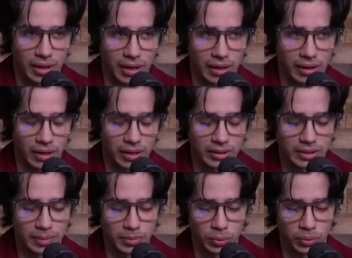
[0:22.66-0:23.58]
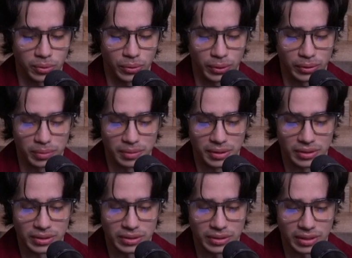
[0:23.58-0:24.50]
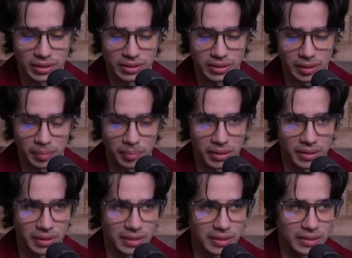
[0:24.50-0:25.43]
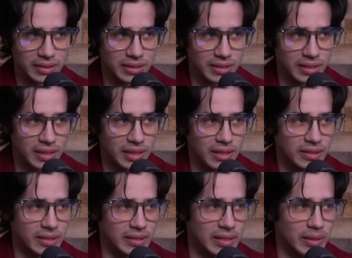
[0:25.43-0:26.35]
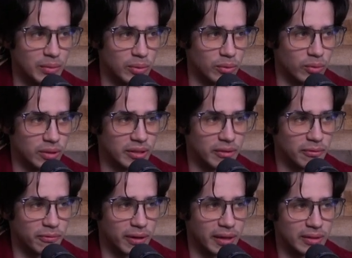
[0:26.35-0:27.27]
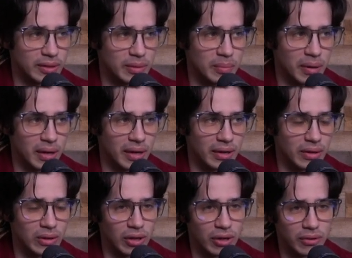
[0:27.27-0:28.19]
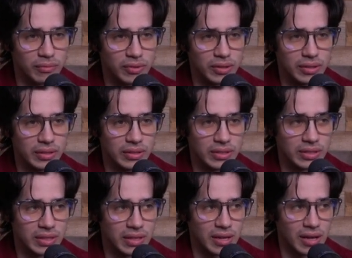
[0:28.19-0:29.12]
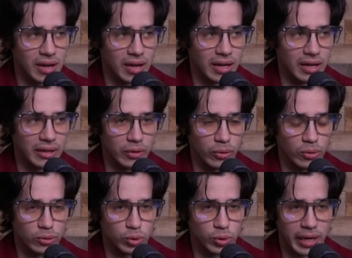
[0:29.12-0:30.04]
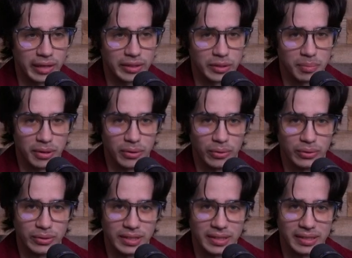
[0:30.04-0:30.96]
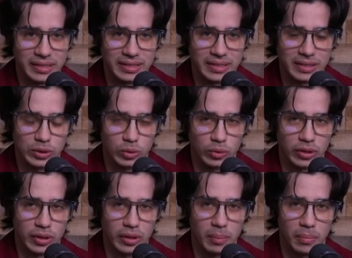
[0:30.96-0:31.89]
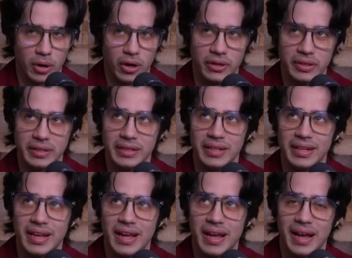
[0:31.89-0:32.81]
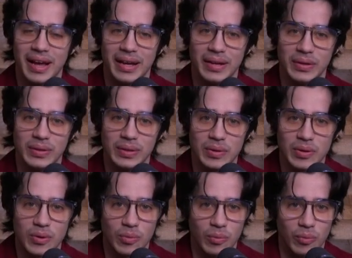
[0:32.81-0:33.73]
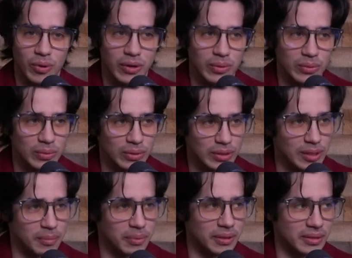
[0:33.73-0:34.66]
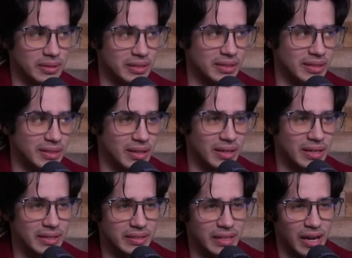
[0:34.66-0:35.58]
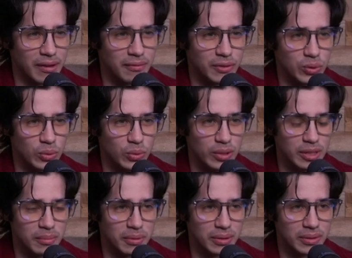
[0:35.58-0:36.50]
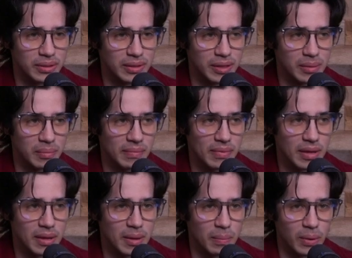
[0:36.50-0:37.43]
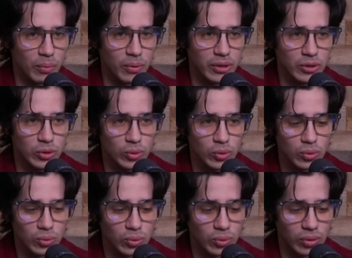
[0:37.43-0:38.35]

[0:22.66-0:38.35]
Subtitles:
concepts we're going to be discussing because today we're really affected by a lot of these neurotransmitters that exist within the body, and we don't typically dive too deep into them, but we do